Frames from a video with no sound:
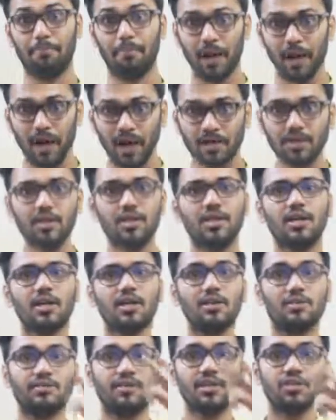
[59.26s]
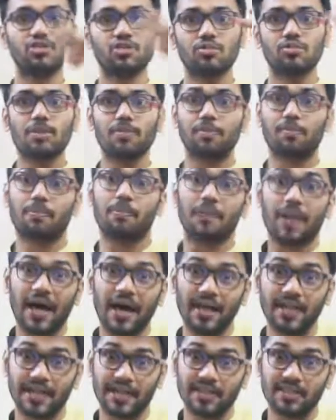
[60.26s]
But rest of the
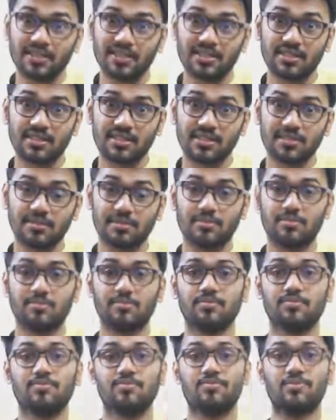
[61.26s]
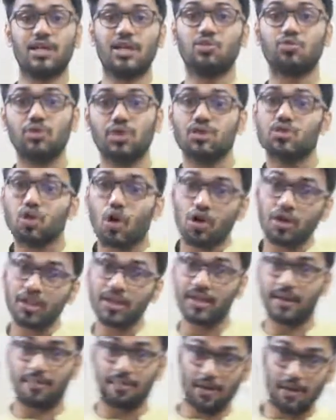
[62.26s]
planets that we are
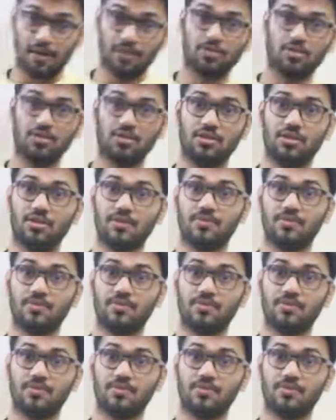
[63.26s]
talking about